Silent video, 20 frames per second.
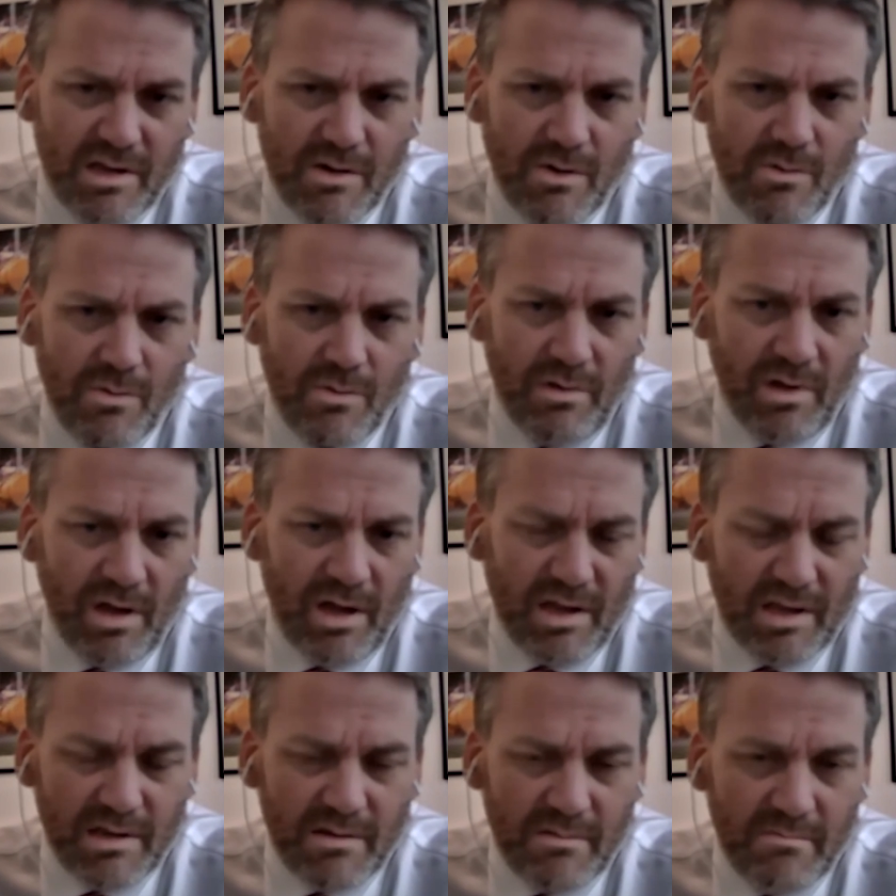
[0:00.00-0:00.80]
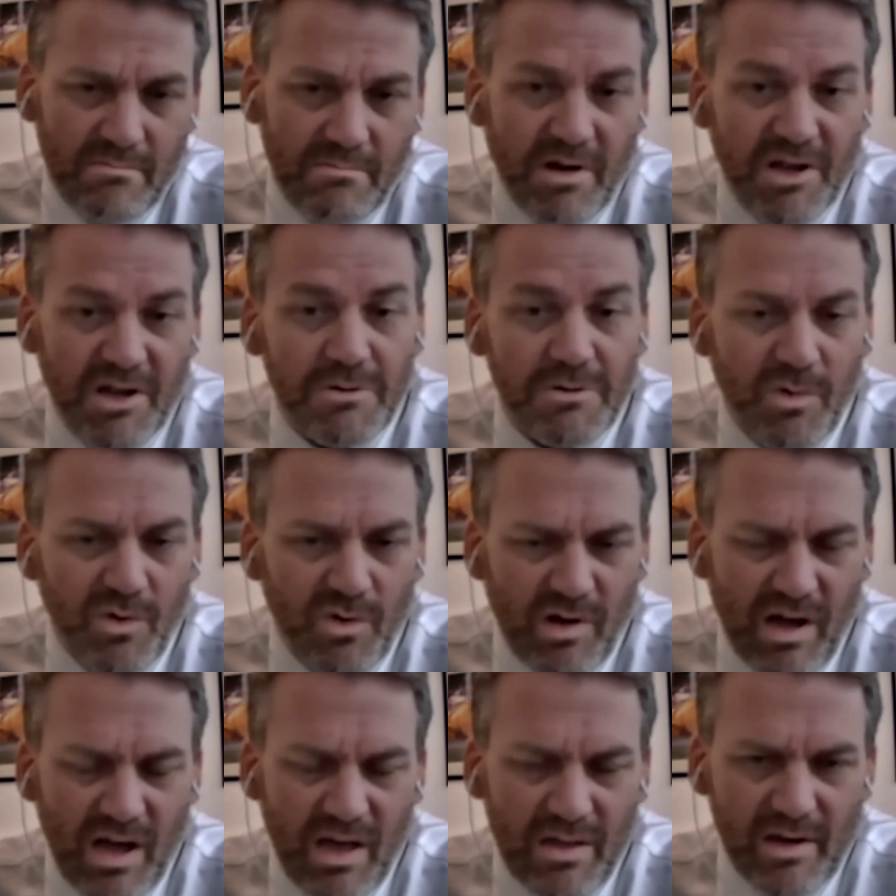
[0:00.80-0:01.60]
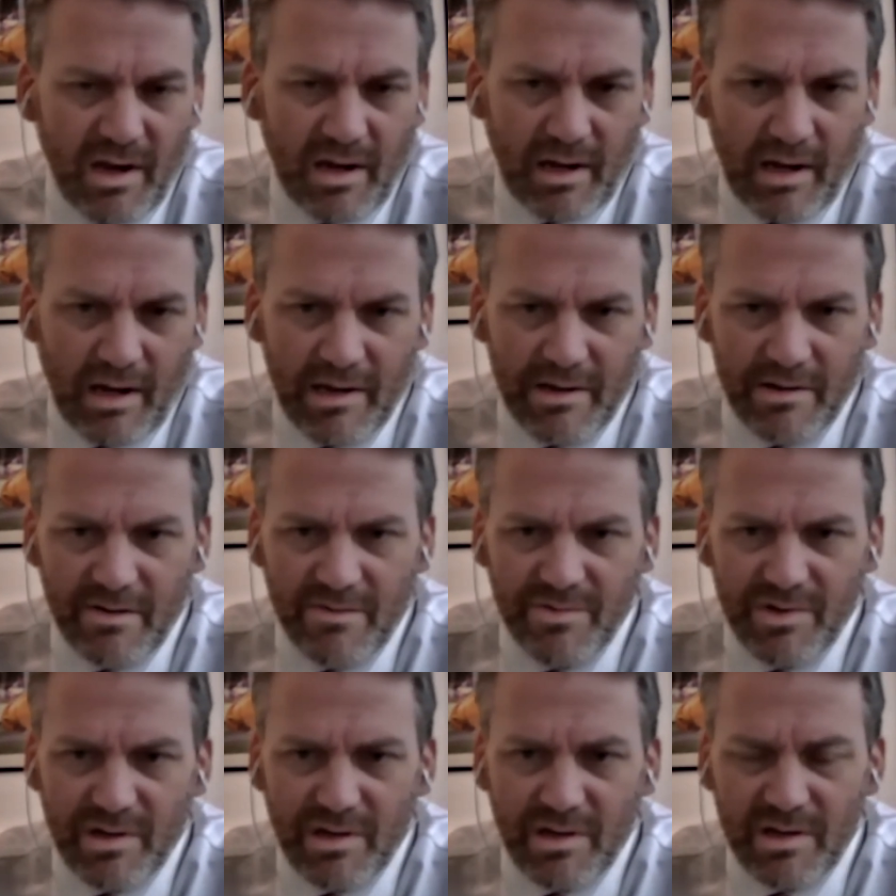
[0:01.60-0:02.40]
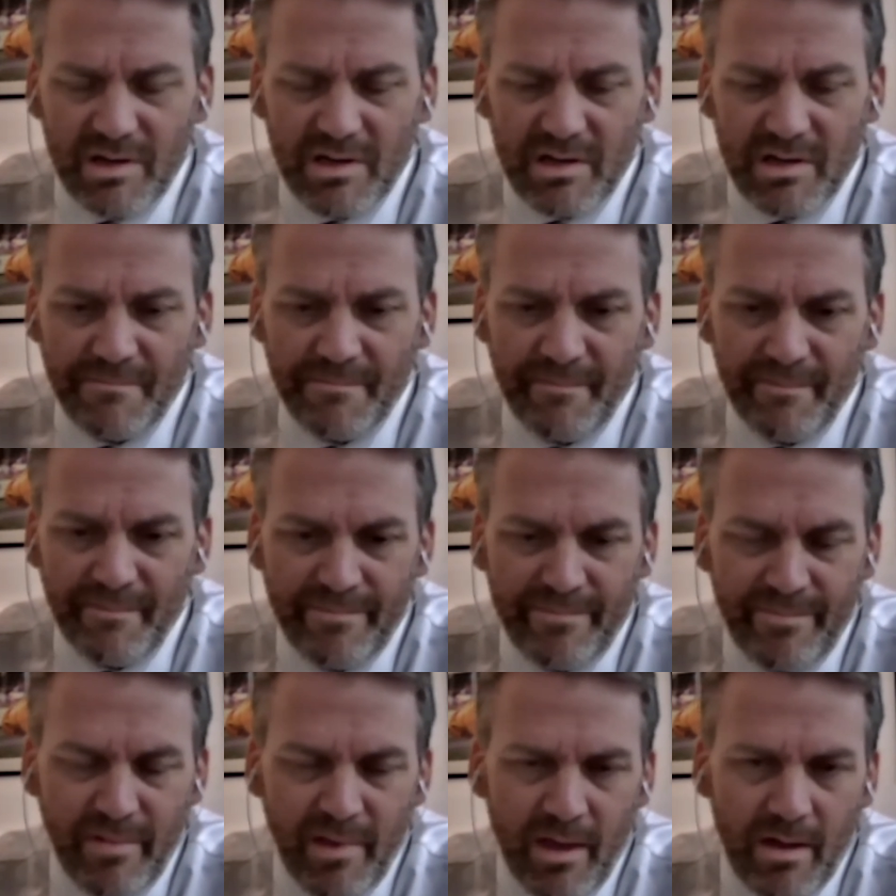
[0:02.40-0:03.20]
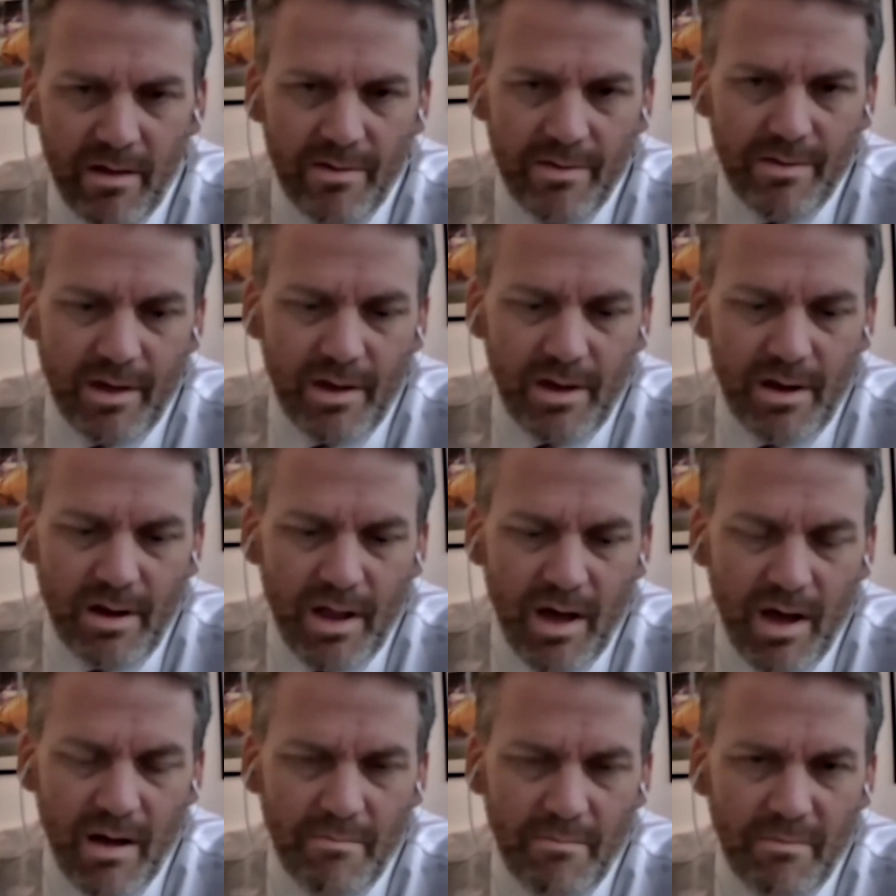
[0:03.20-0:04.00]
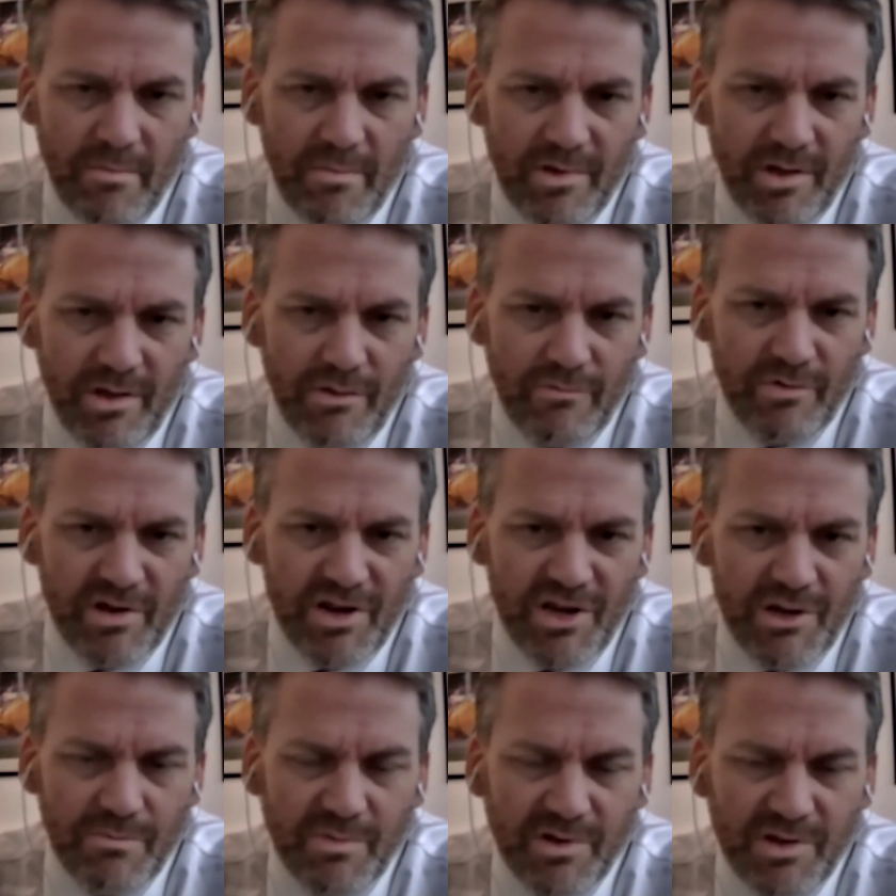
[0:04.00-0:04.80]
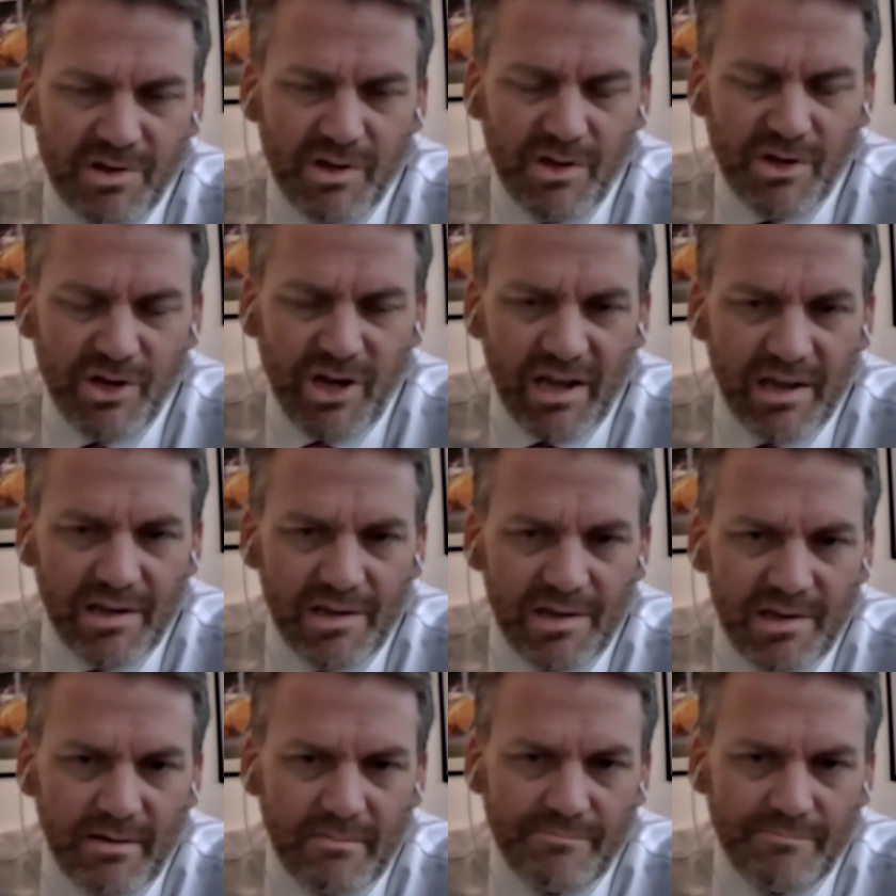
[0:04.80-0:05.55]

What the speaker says: it's much more ethnically diverse than the region would suggest.